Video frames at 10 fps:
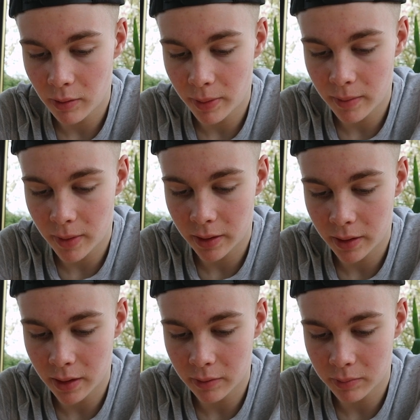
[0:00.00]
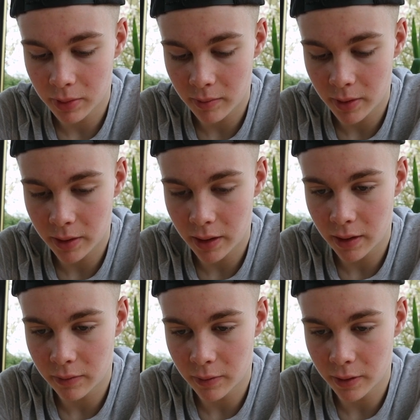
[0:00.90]
do I play Mane? Yeah, I play Mane at
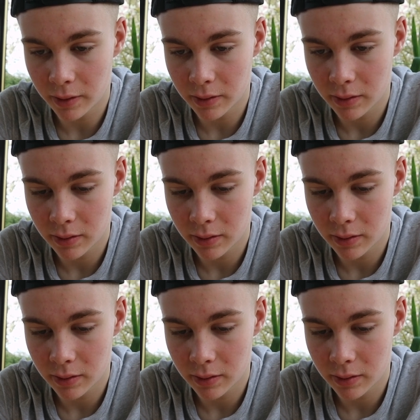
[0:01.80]
left wing.